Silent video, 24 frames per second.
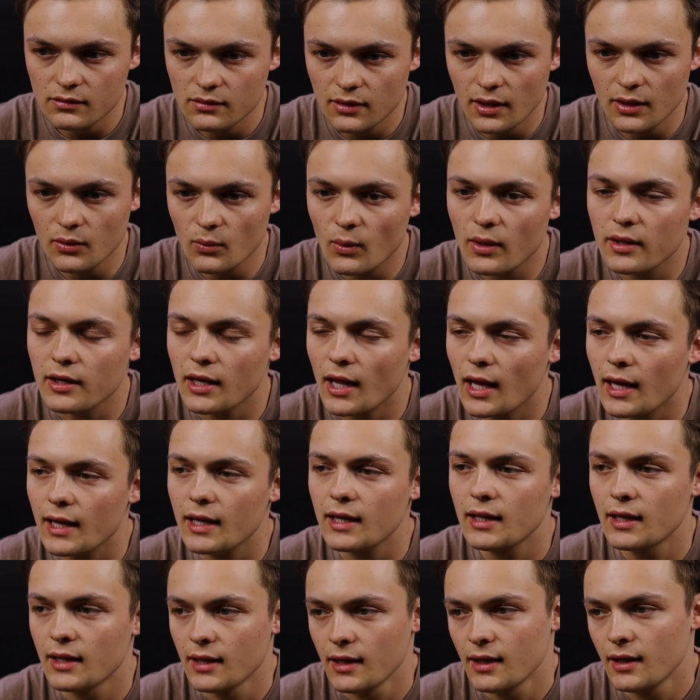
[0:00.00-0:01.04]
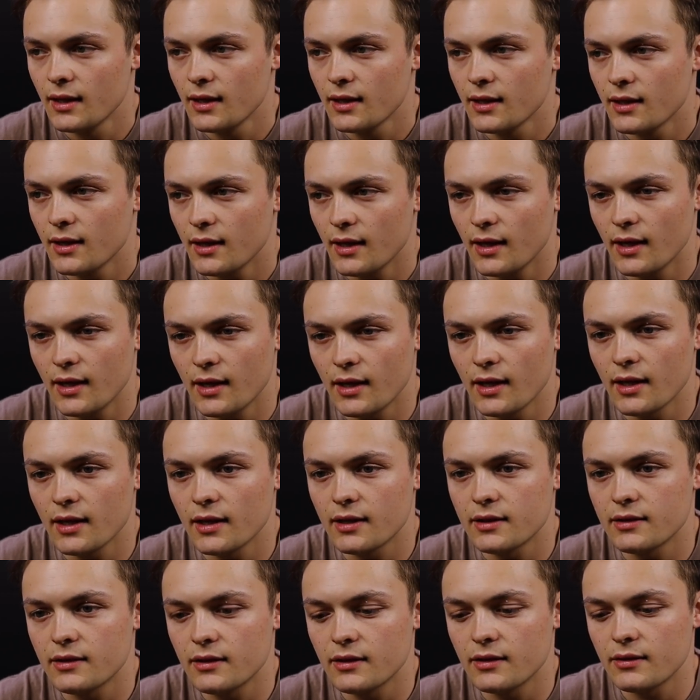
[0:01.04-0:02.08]
in one night,
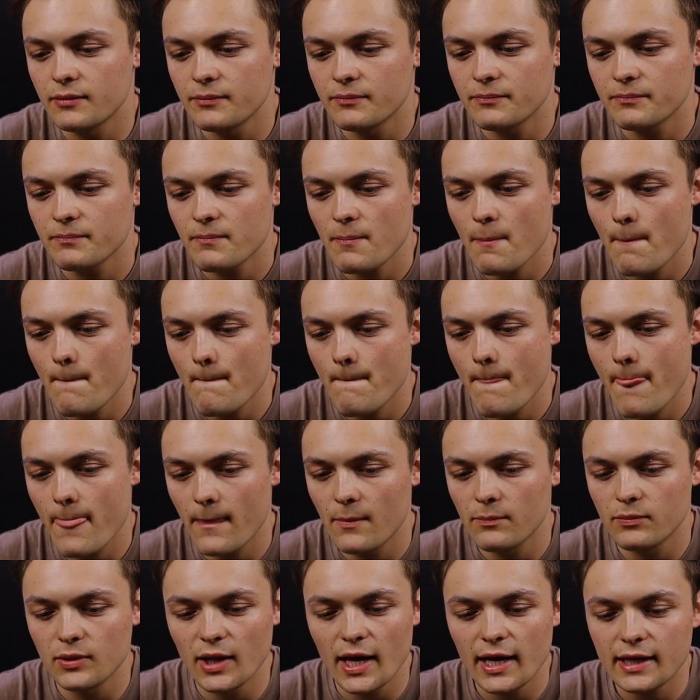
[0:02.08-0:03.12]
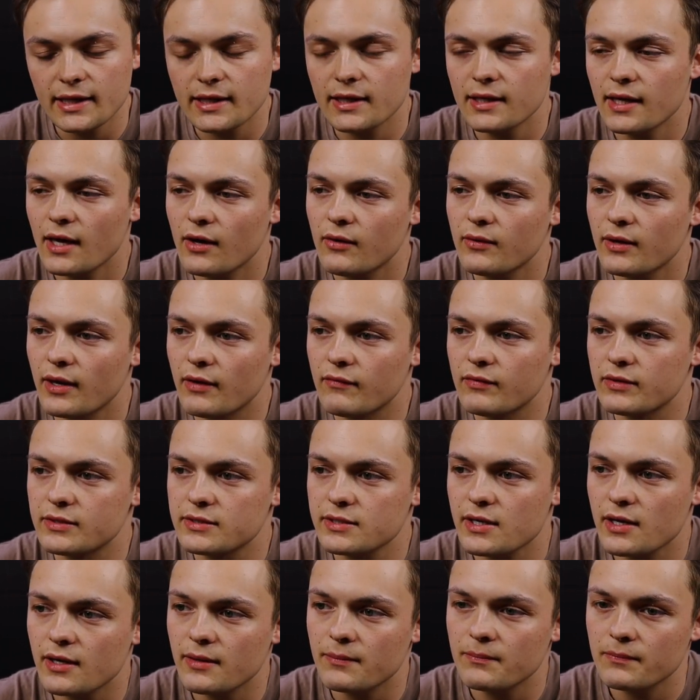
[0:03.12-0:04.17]
and blacking out every
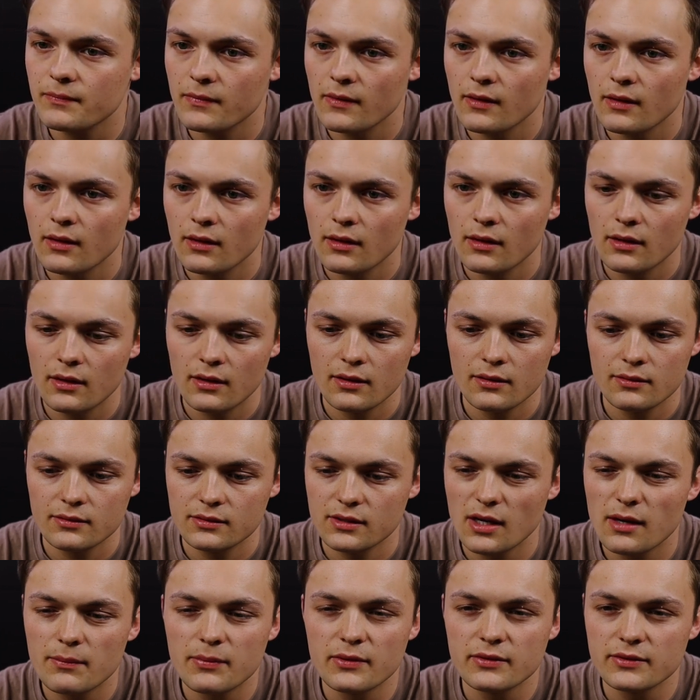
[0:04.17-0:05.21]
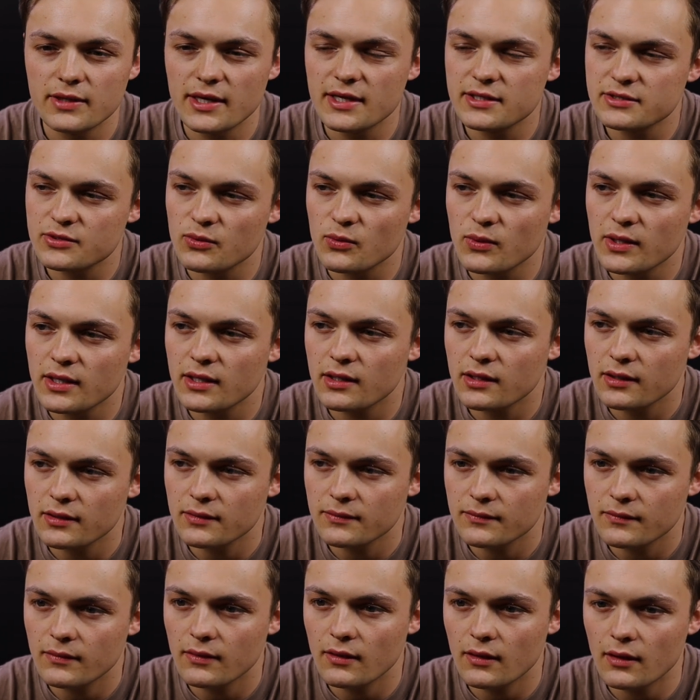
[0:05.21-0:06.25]
time. Couple of days a week,
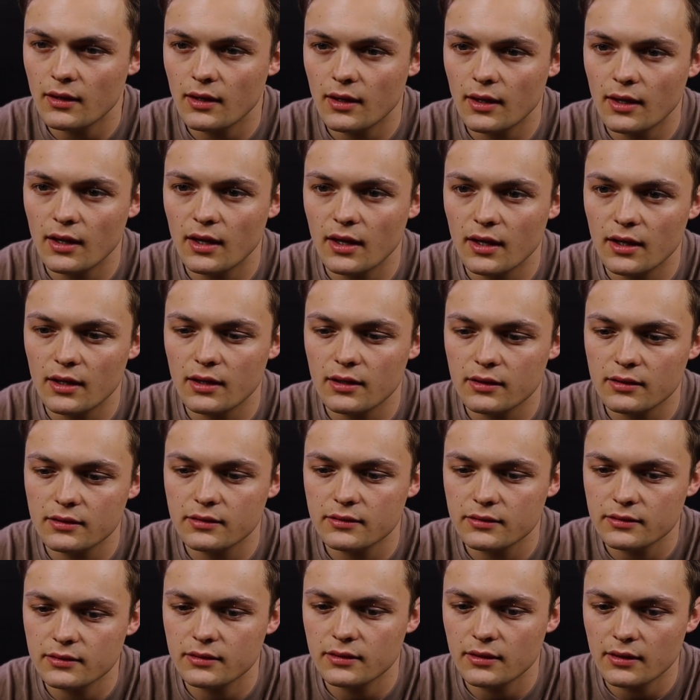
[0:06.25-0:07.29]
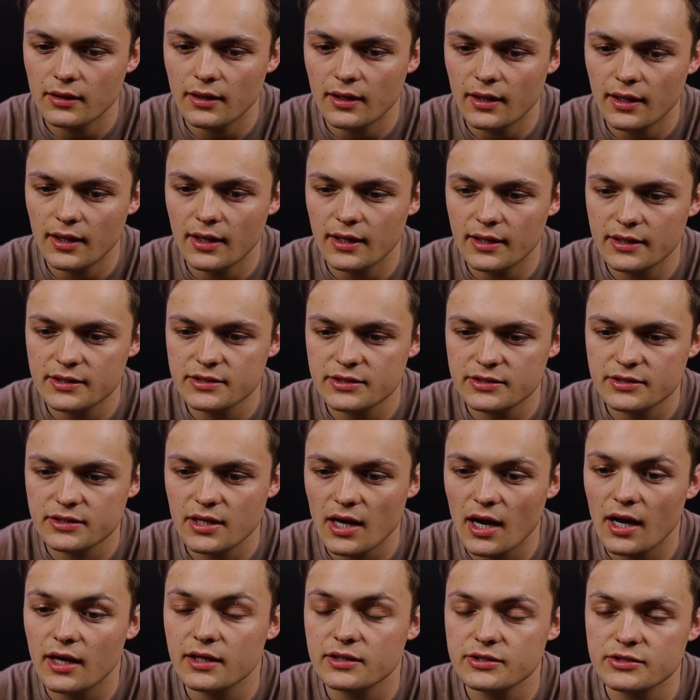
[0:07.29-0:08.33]
and I just
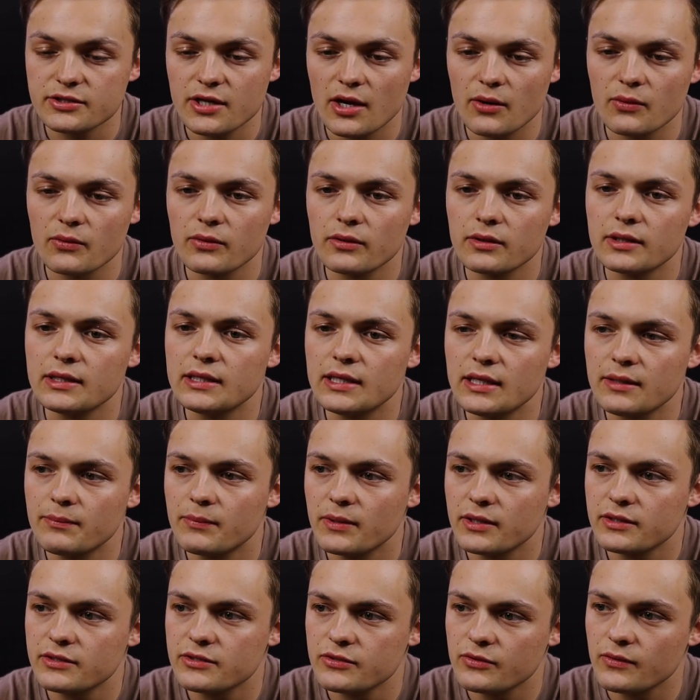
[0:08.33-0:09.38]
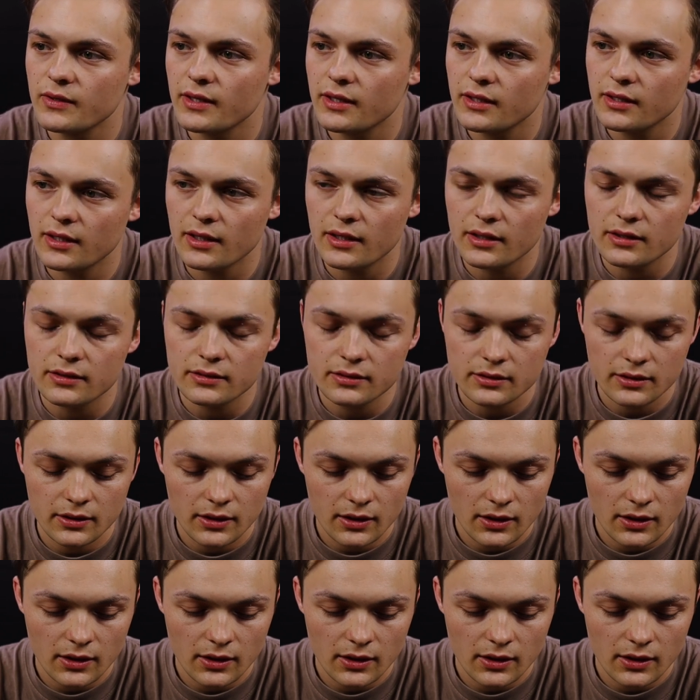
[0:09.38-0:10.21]
got really deep into it. And